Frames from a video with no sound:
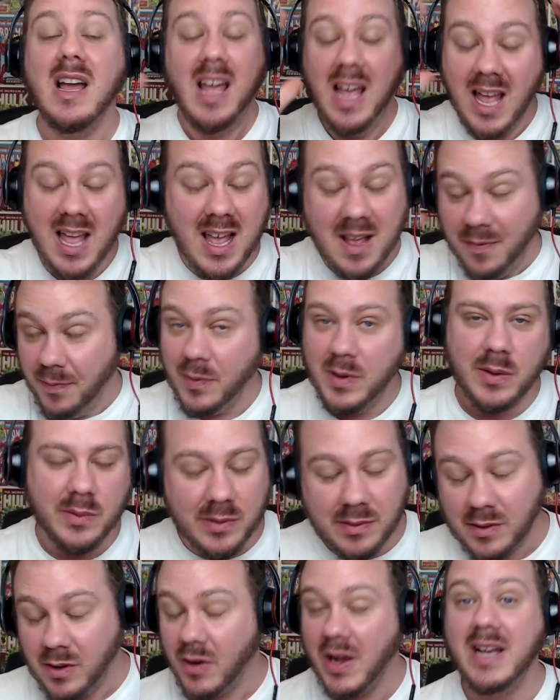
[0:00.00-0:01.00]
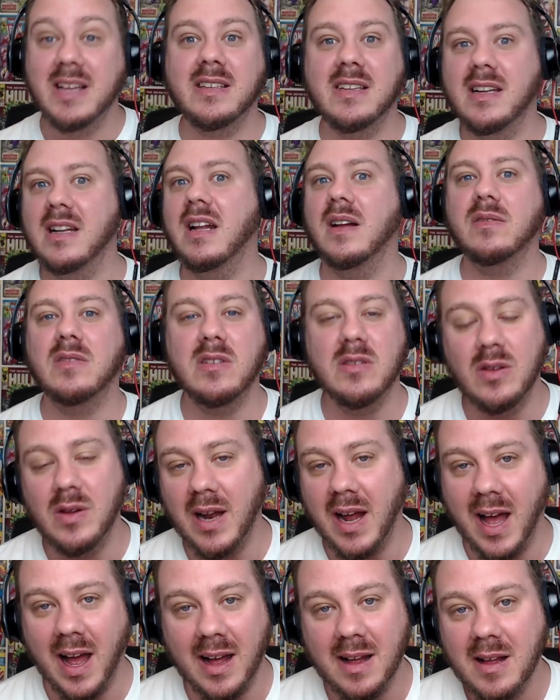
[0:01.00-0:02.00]
if we were crazy enough to do
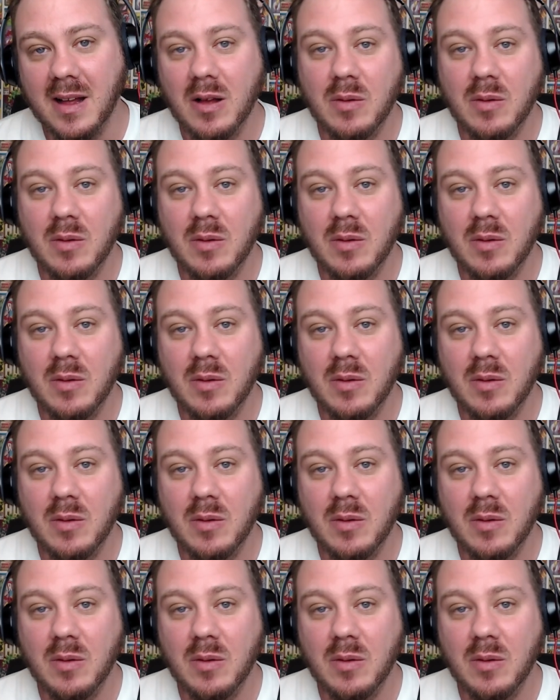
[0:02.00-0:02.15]
that.